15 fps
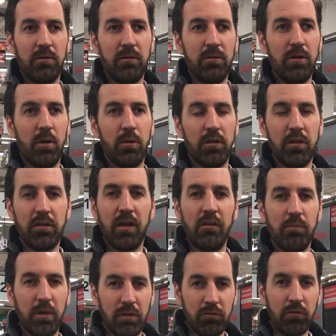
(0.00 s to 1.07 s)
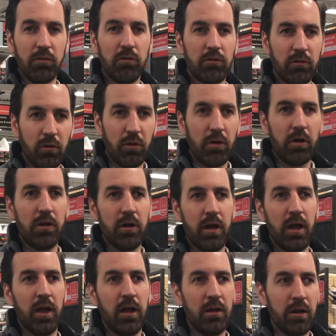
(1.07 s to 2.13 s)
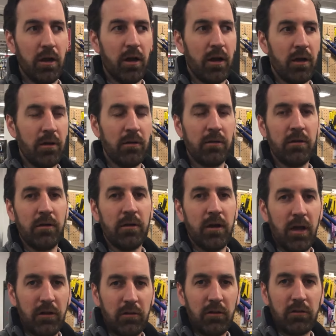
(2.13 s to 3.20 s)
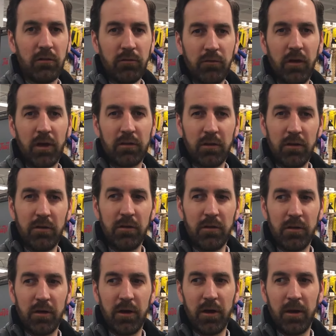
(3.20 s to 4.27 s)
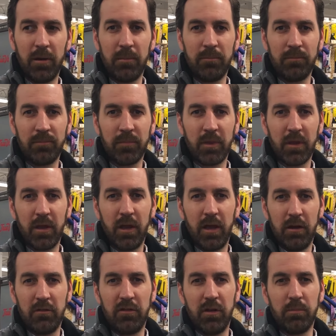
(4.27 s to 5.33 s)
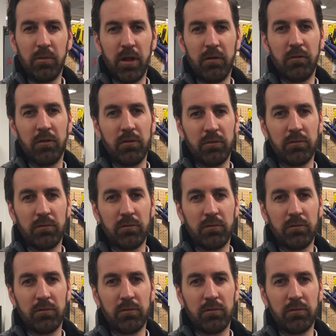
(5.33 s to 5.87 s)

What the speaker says: knowing that they've been through the store and disinfected at a deep level